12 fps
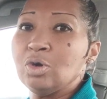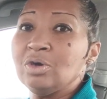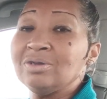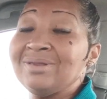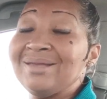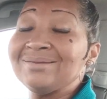
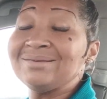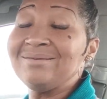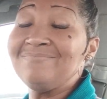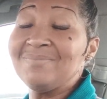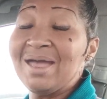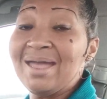or that
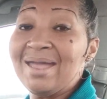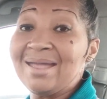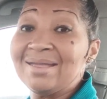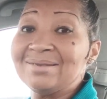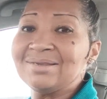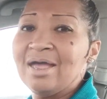
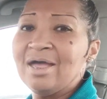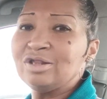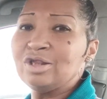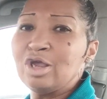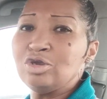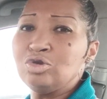demands
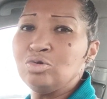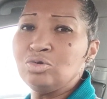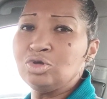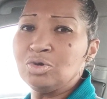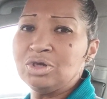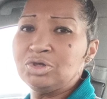that you
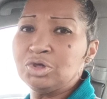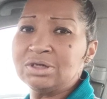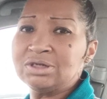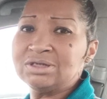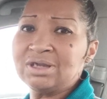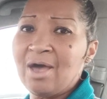treat
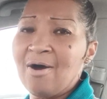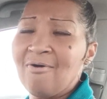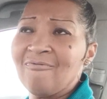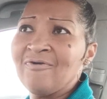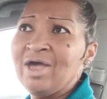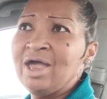
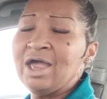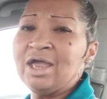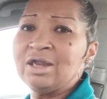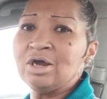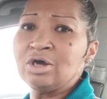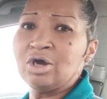yourself
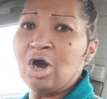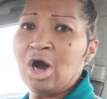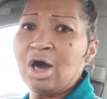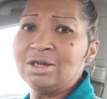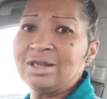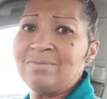in a
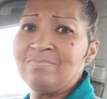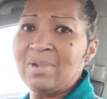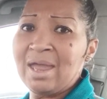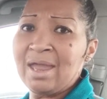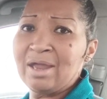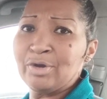godly
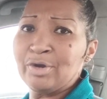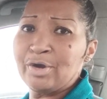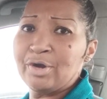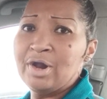manner.